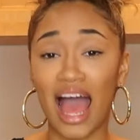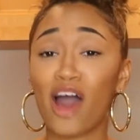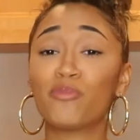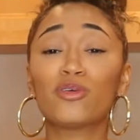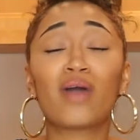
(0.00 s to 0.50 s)
I
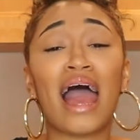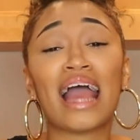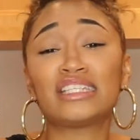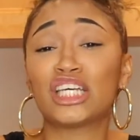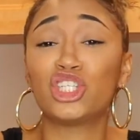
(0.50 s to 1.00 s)
hope you
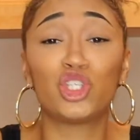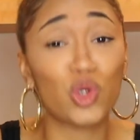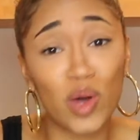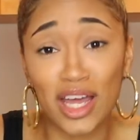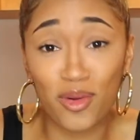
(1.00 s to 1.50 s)
guys
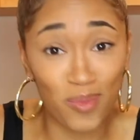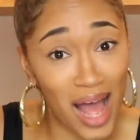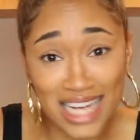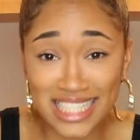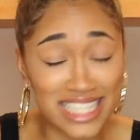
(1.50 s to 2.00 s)
enjoyed
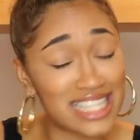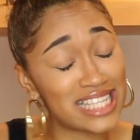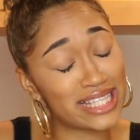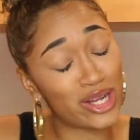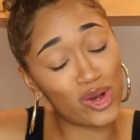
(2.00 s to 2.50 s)
watching
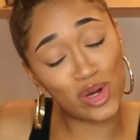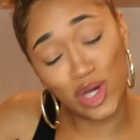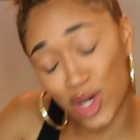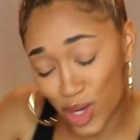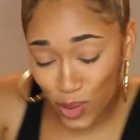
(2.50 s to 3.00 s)
this little
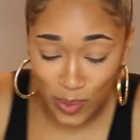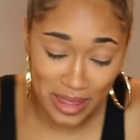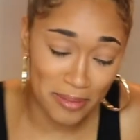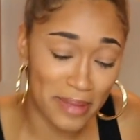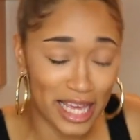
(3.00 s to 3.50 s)
cook
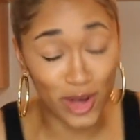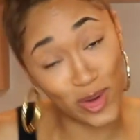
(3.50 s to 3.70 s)
with me,